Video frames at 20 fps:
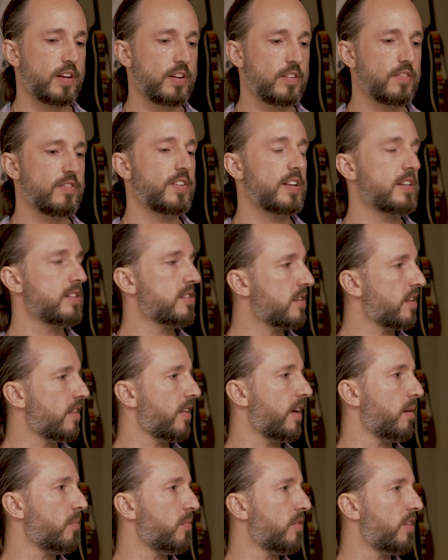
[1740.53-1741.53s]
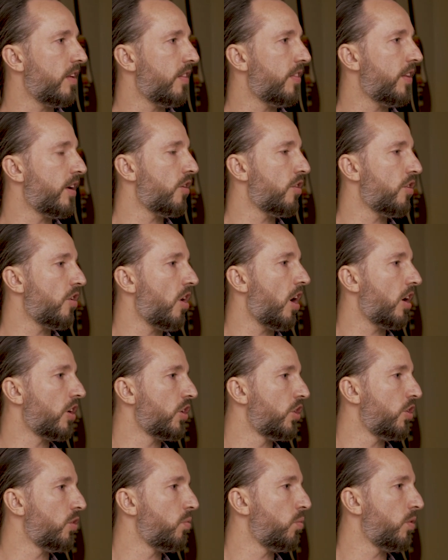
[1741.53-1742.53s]
convinced them that they're not
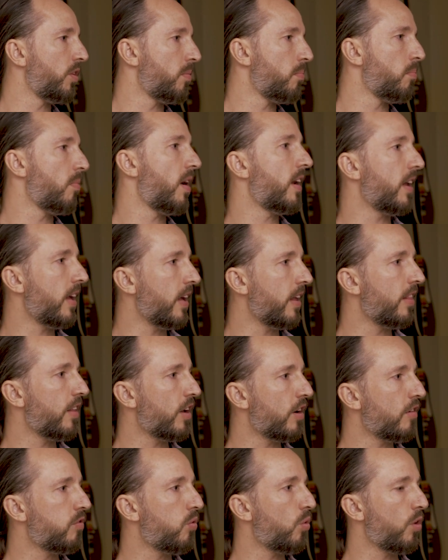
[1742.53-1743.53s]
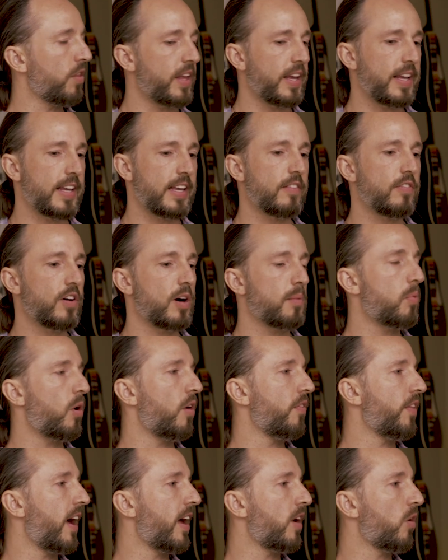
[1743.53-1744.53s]
good with money. Therefore, they give up
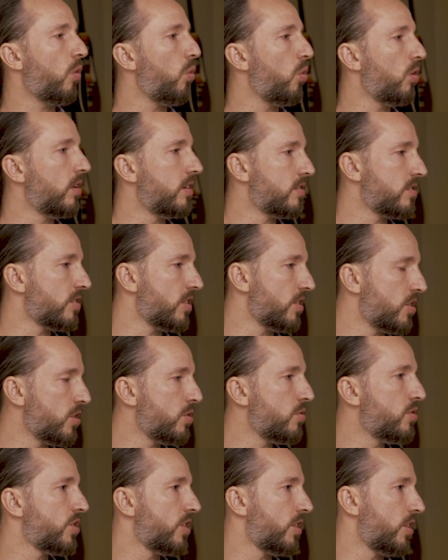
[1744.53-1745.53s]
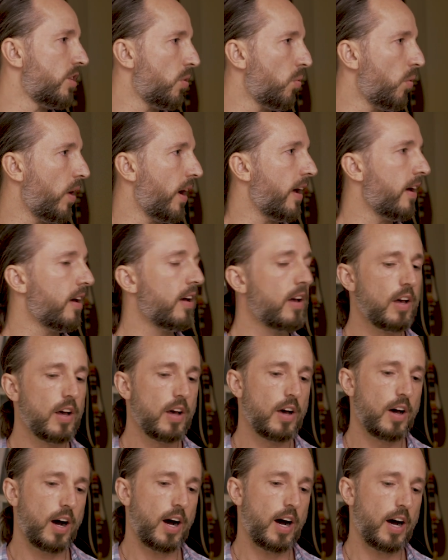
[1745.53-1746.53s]
on that whole institution in a way.
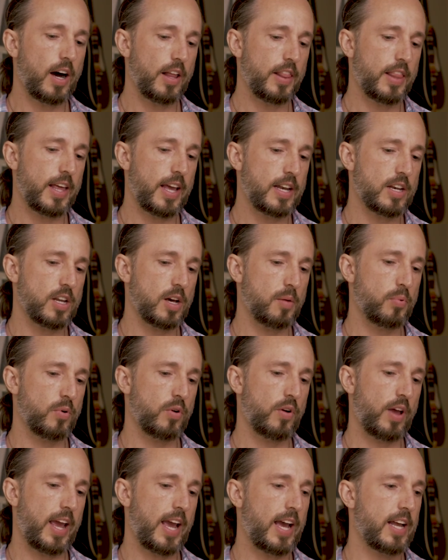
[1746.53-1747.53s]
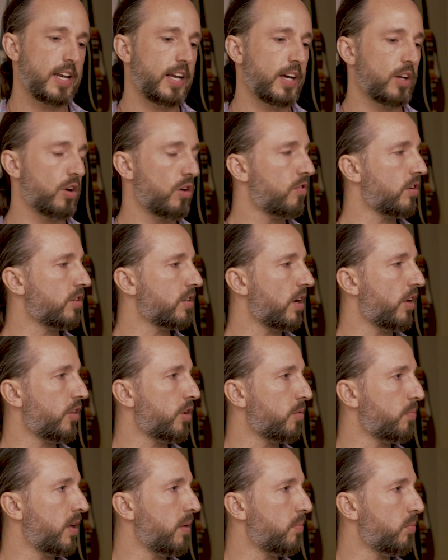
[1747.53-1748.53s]
Mm-hmm. uh, they end up handing it over to
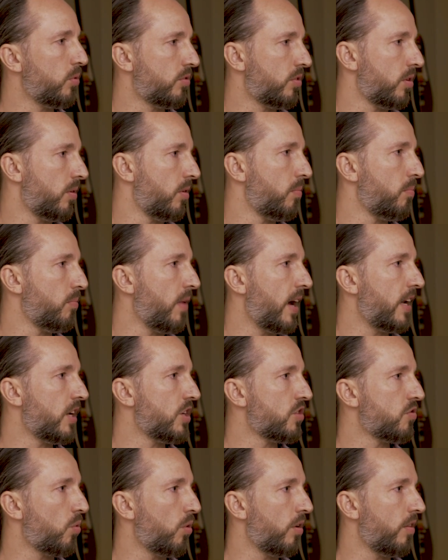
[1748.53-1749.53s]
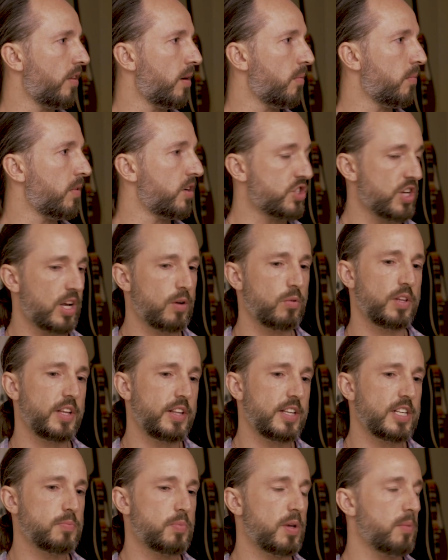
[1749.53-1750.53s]
other people to manage for them. And generally,
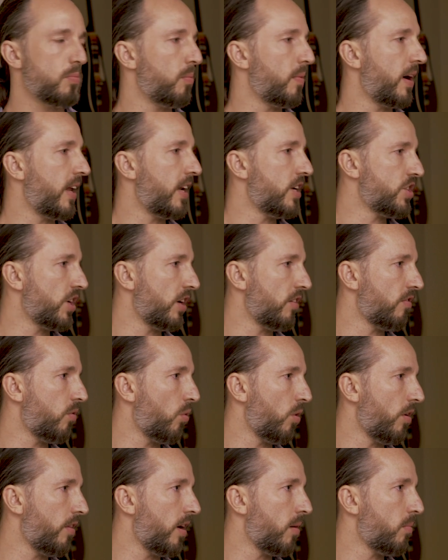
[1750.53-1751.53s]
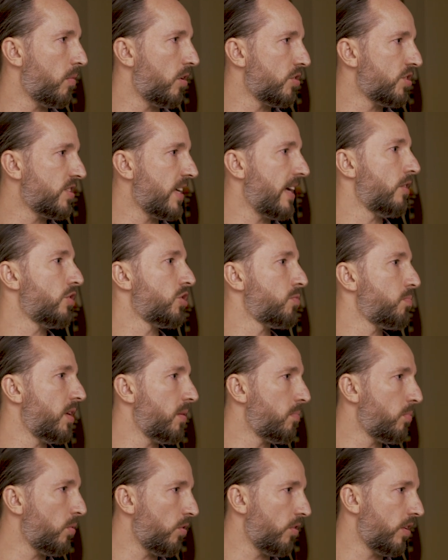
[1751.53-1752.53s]
these people managing for them are
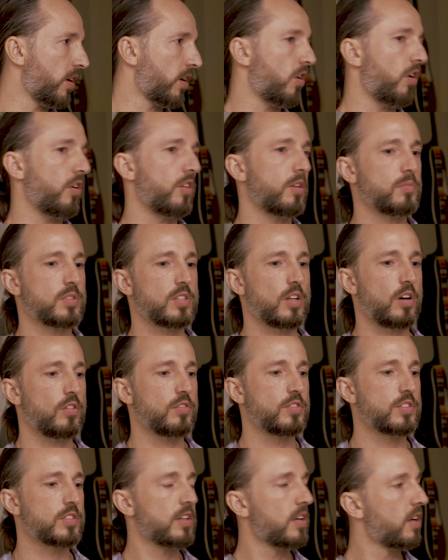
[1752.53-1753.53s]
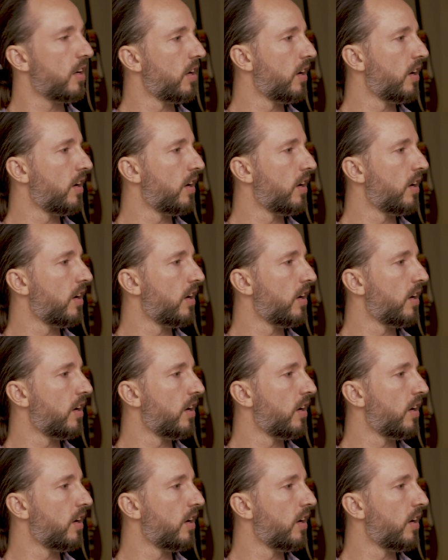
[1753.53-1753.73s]
salespeople that call themselves,